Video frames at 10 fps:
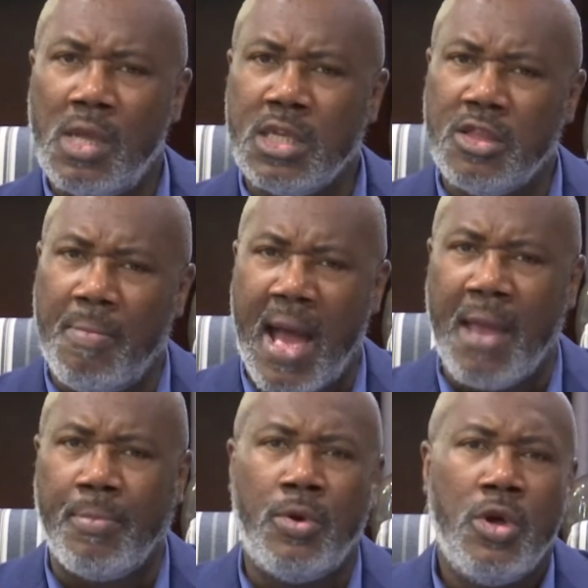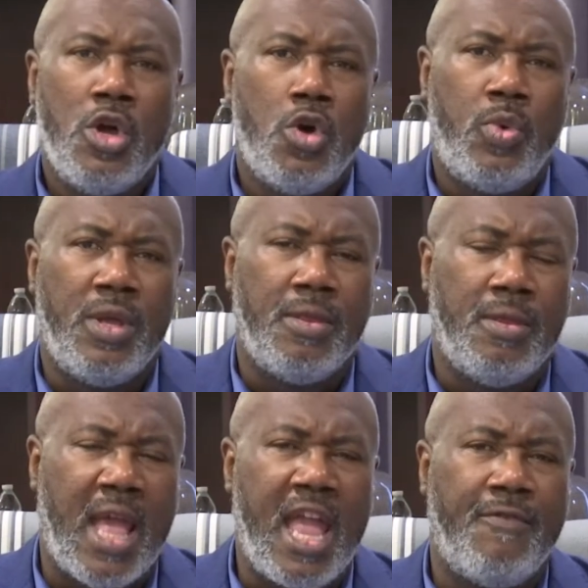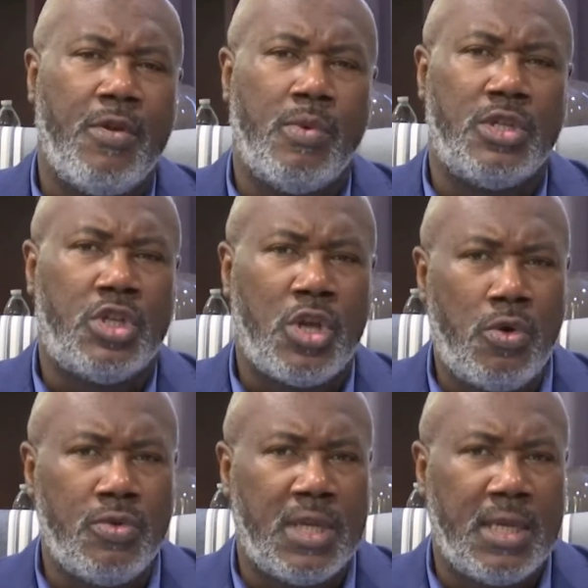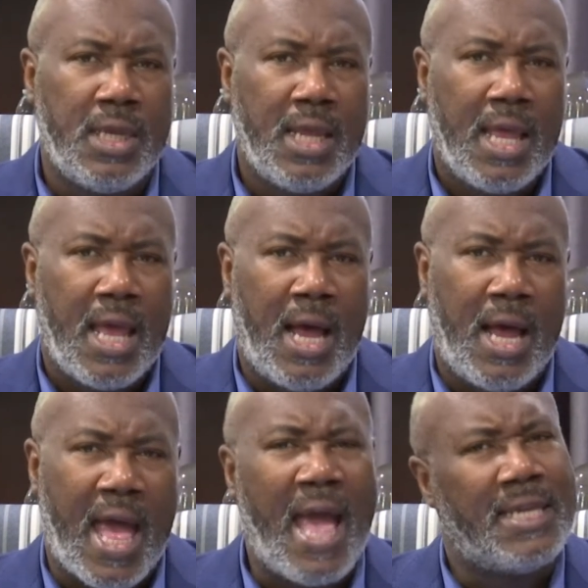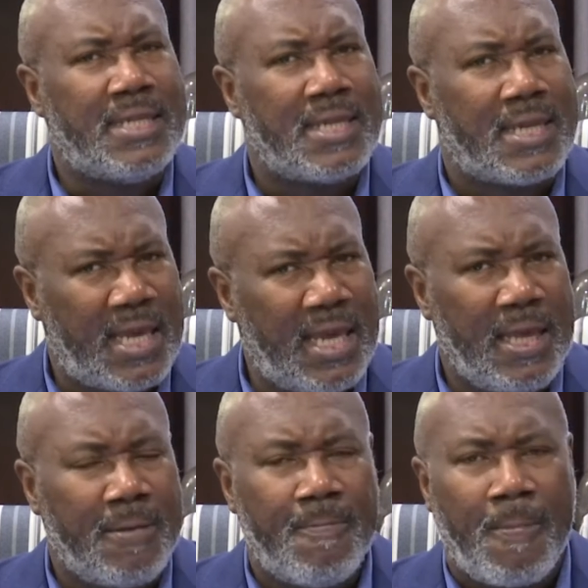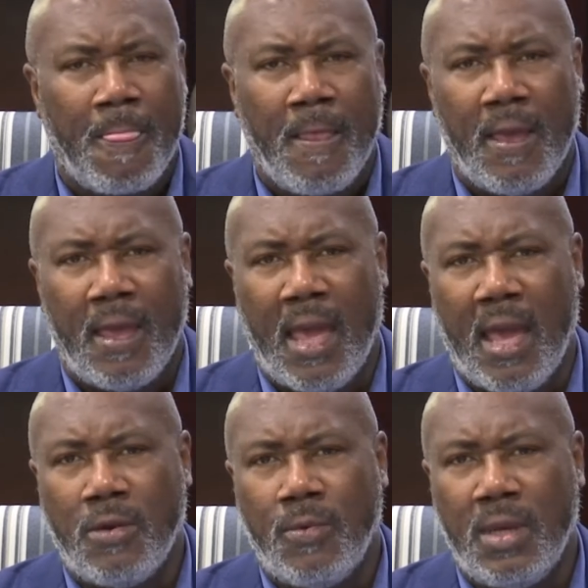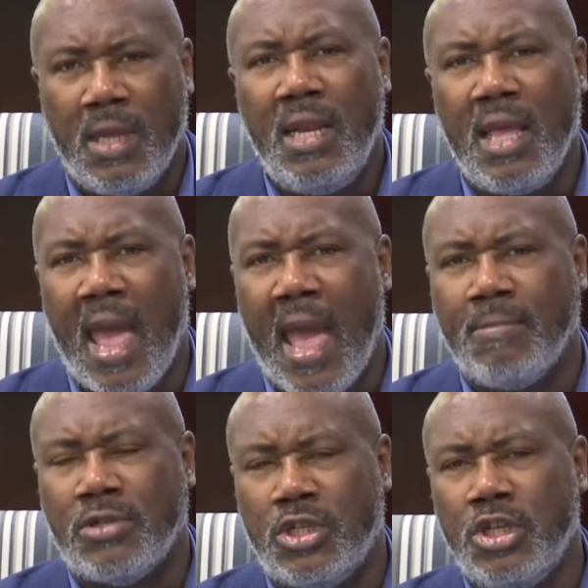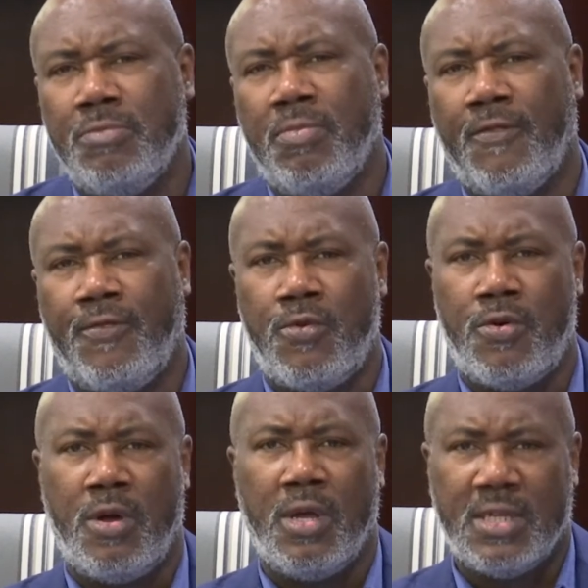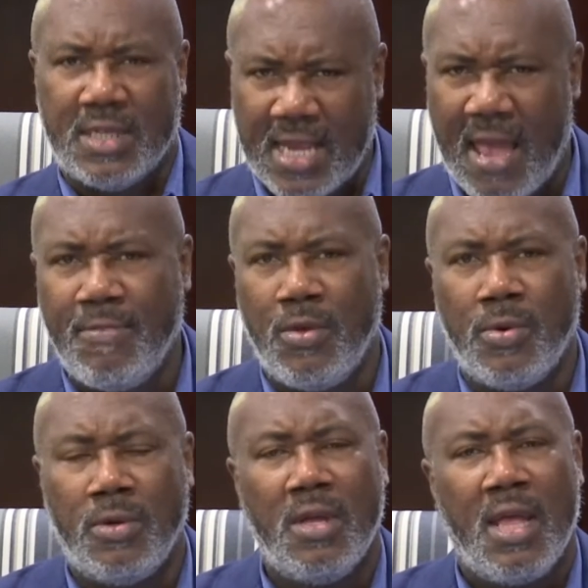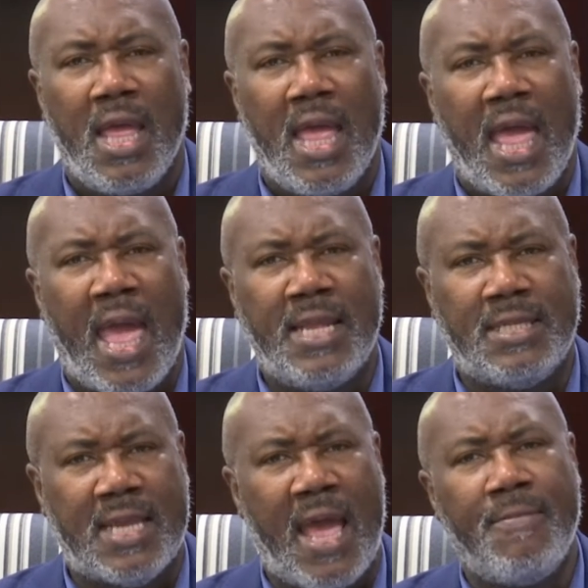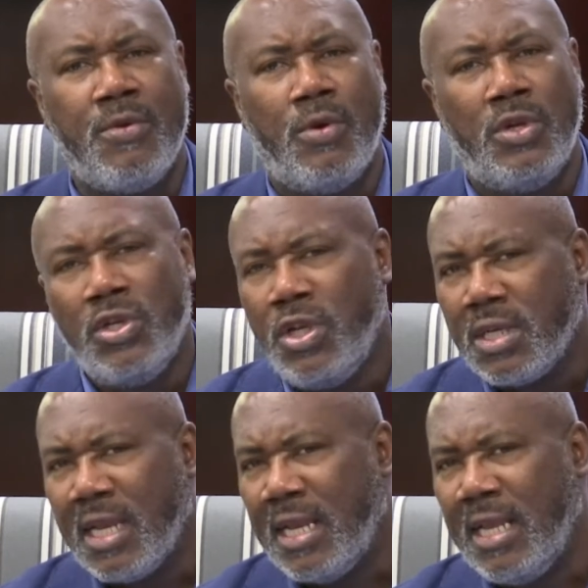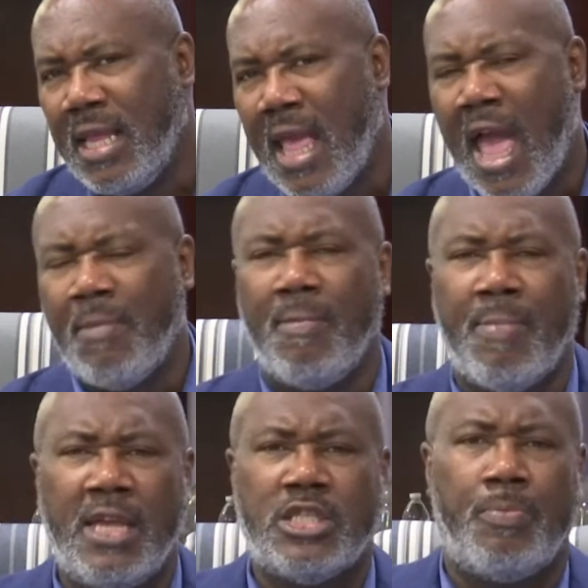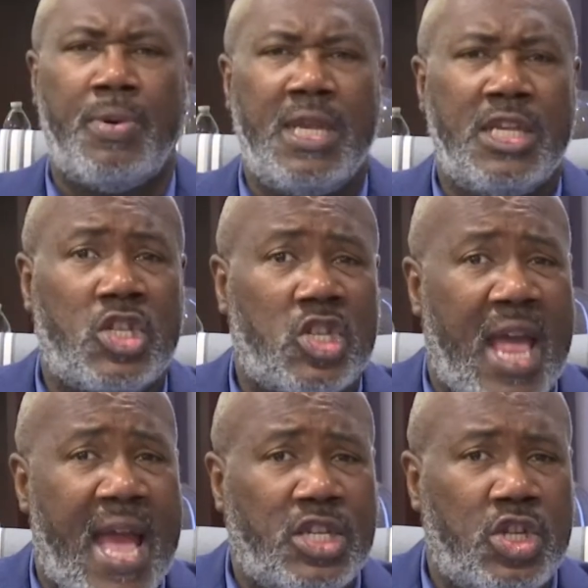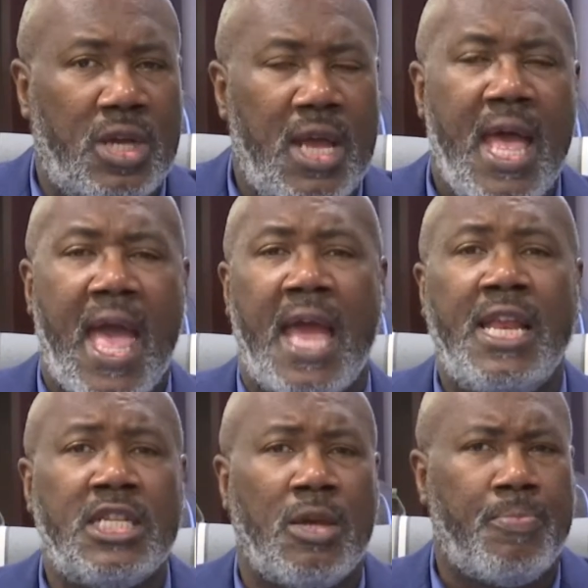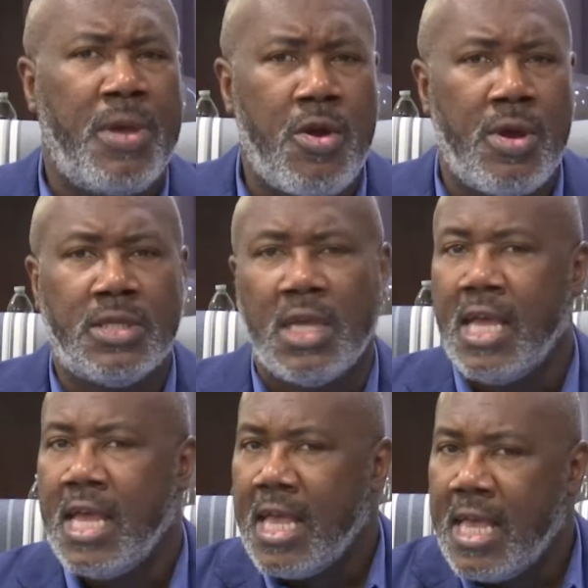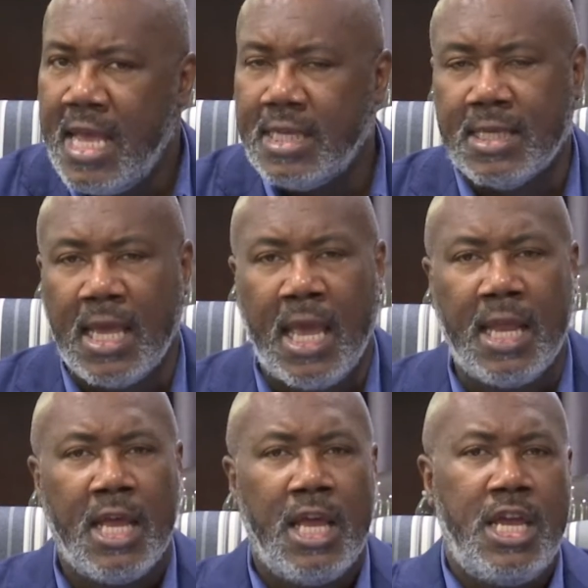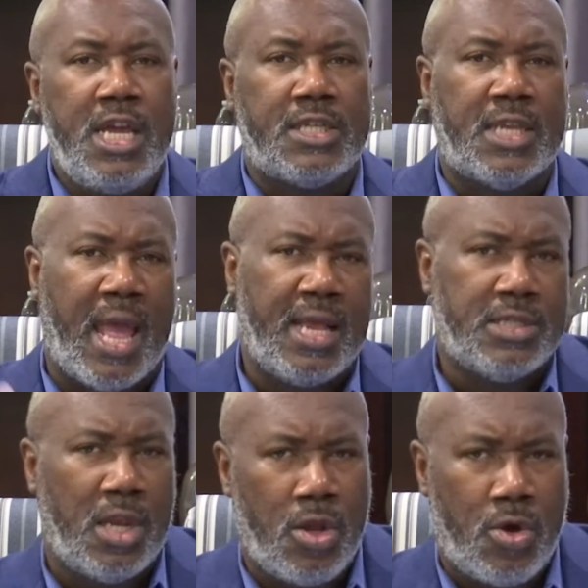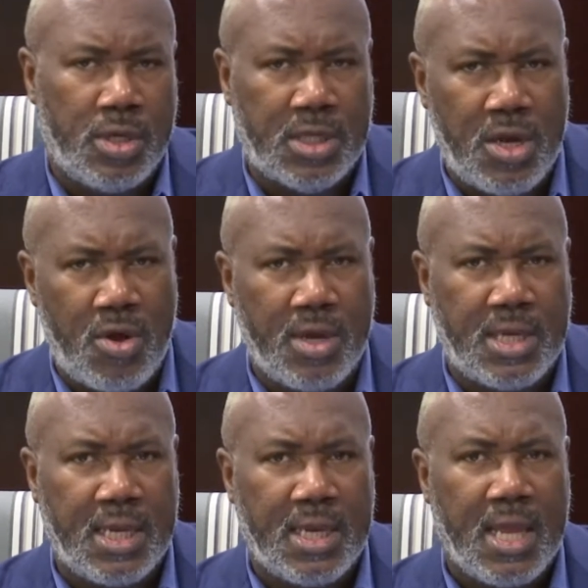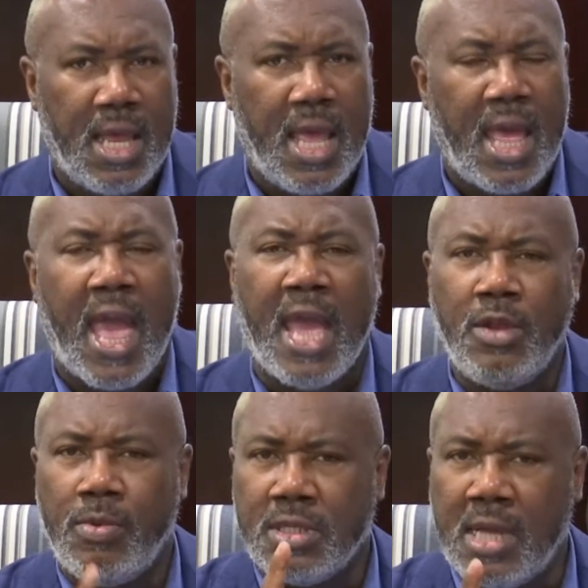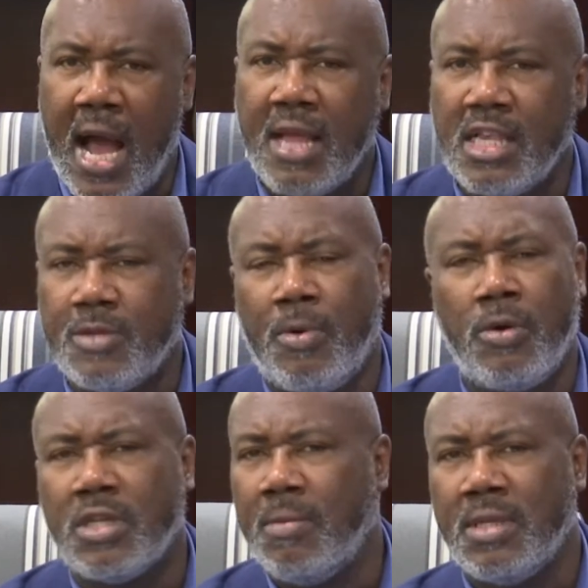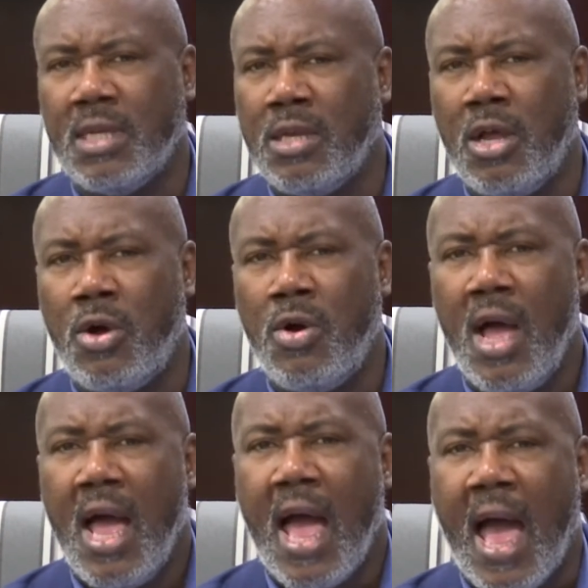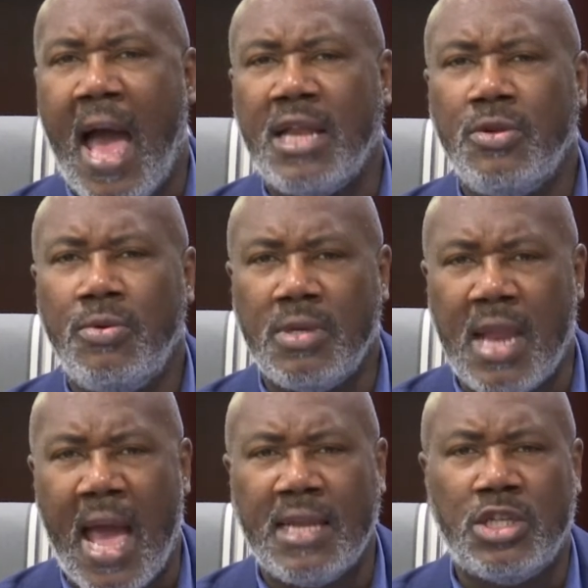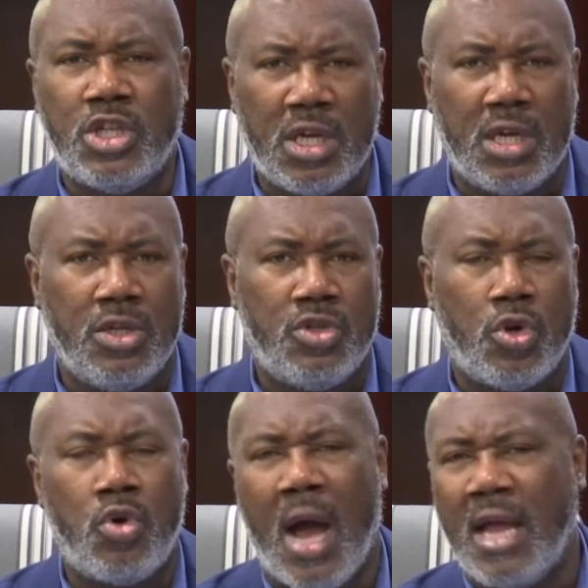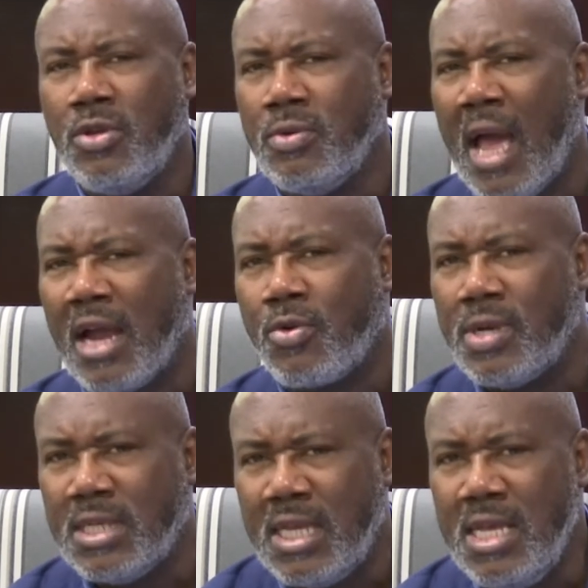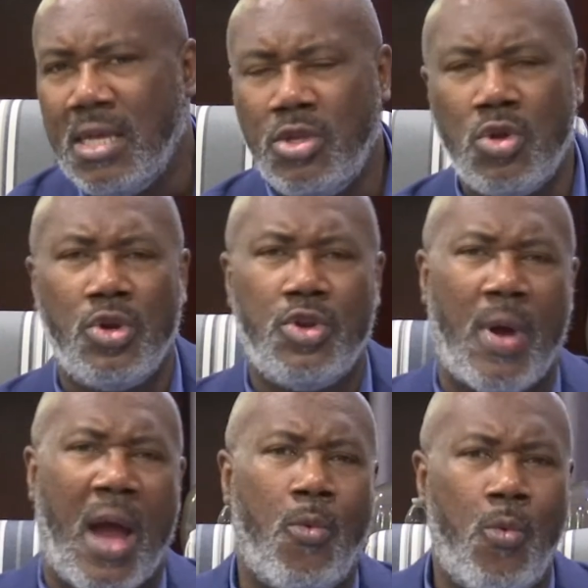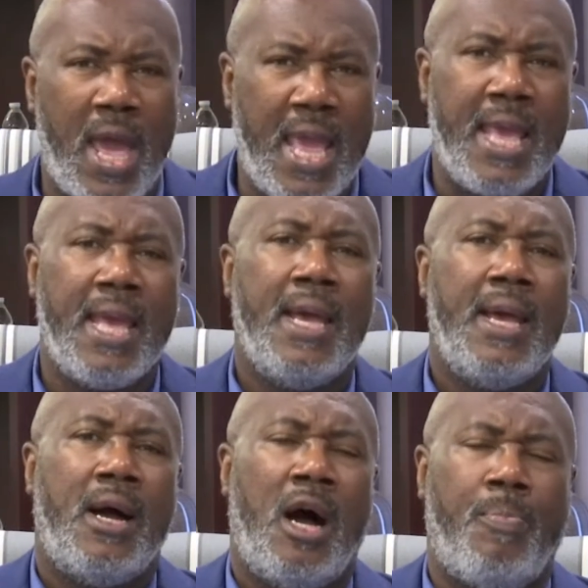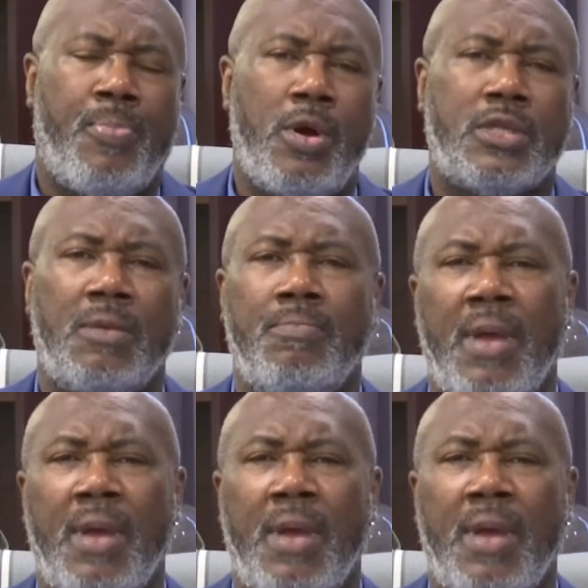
to the Bible when David was chosen as king, and when Eliab stood before Samuel, and Samuel looked at Eliab, and based upon his stature and his appearance, he said, "Here stands the Lord's anointed." And it was God that spoke to him and said, "No, I do not judge, or I do not critique, nor do I weigh a person